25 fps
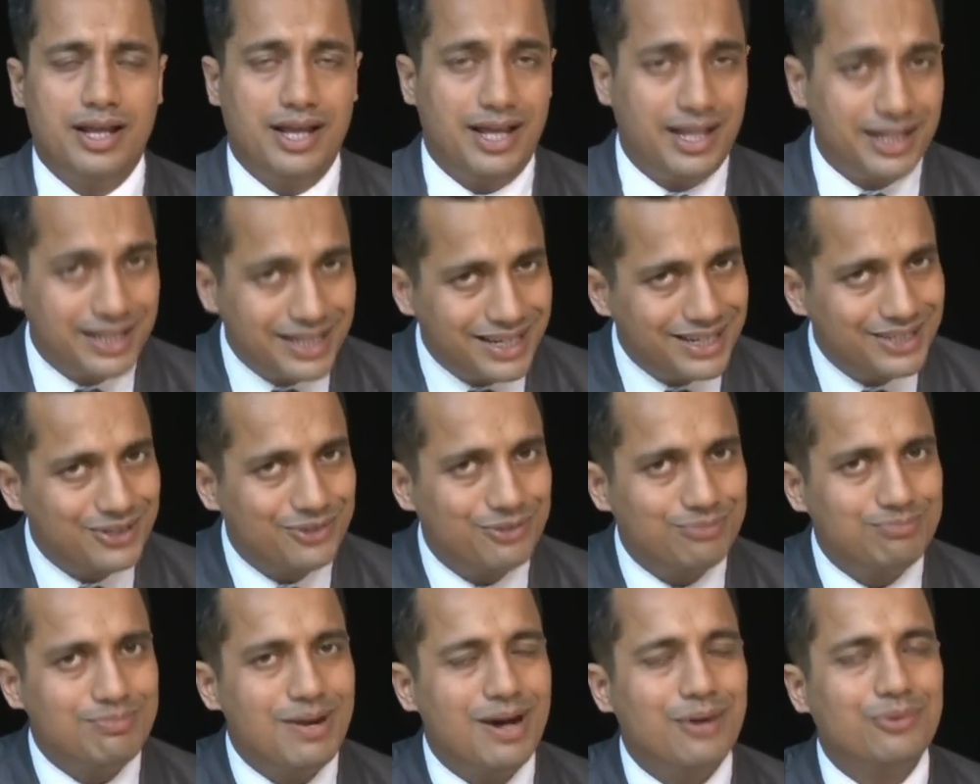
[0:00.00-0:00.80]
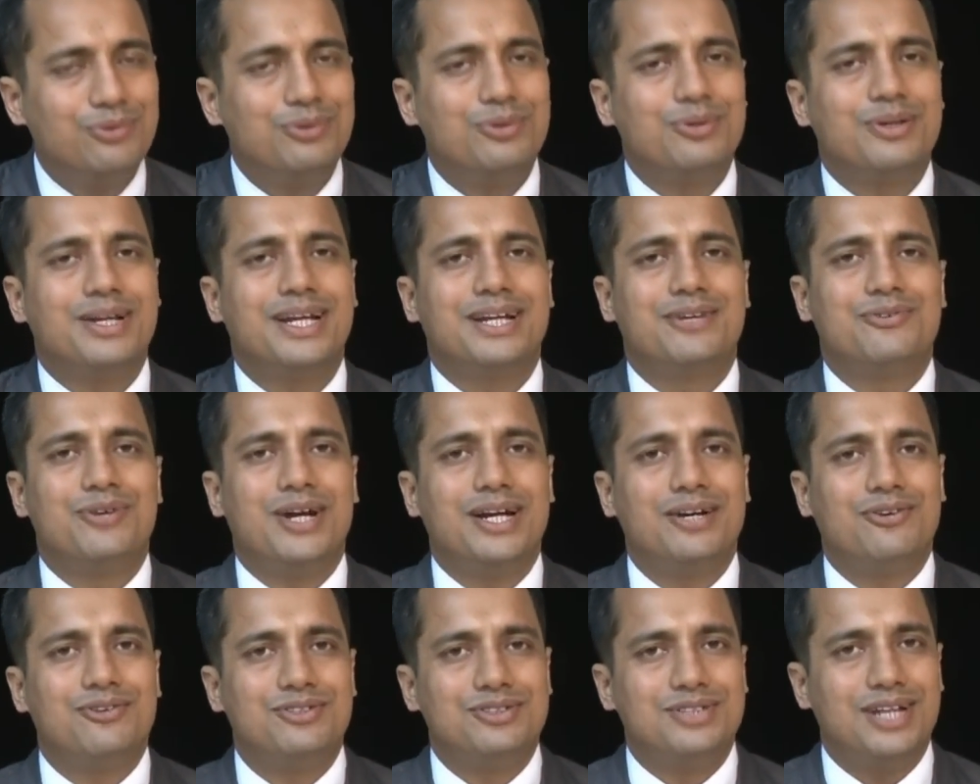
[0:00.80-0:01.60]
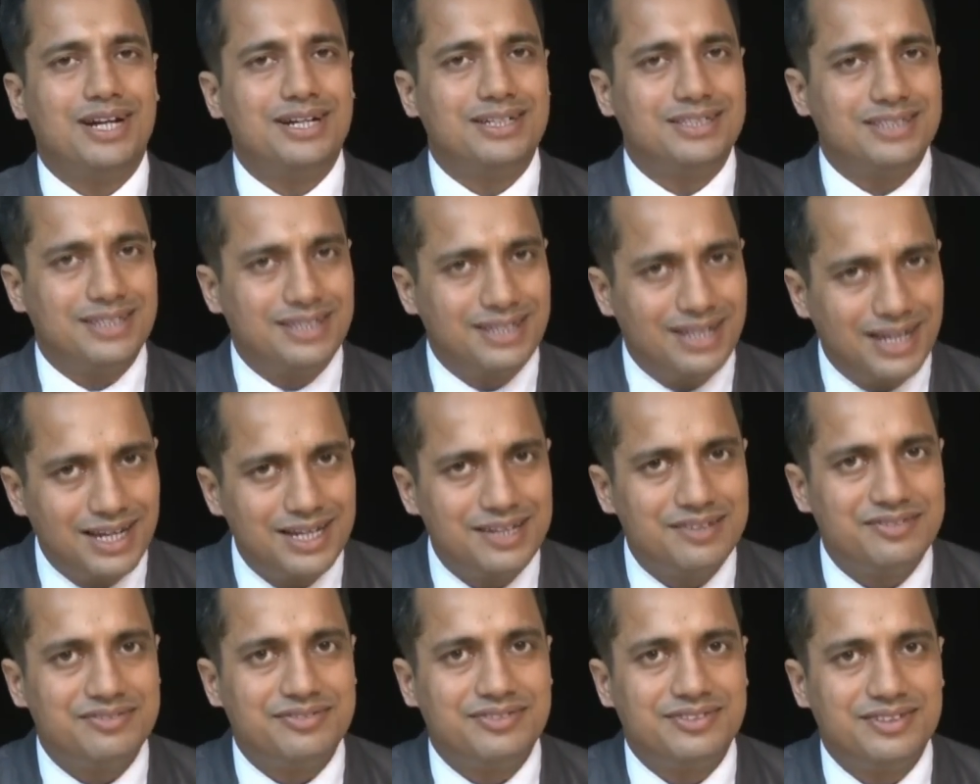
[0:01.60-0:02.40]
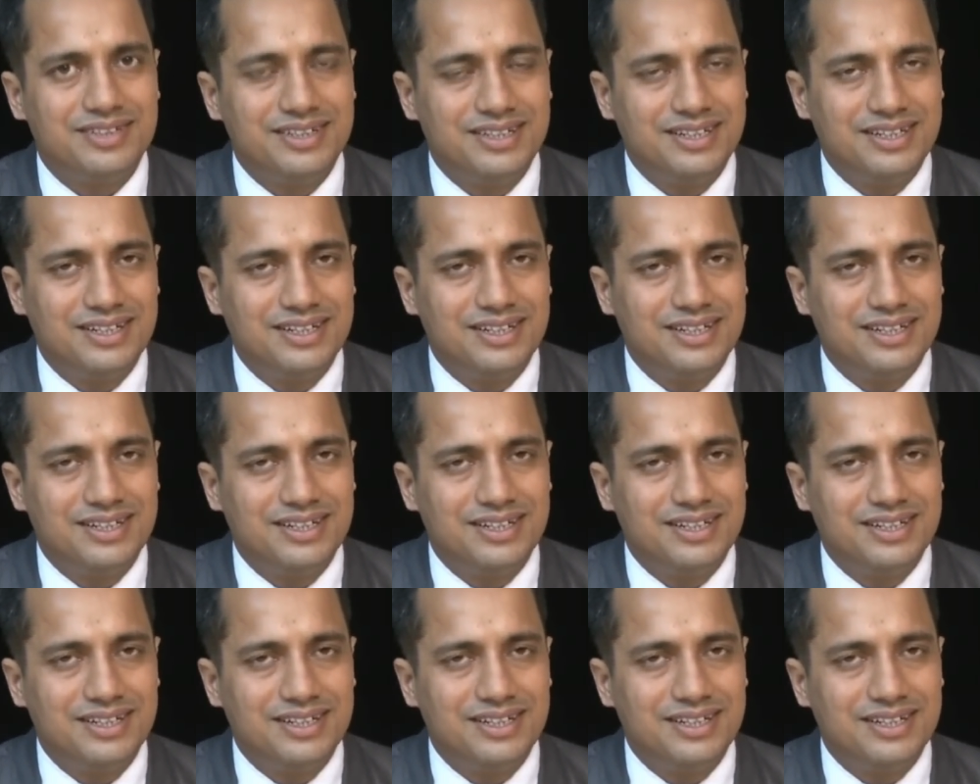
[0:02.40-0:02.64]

And then you're bound to get right results in life.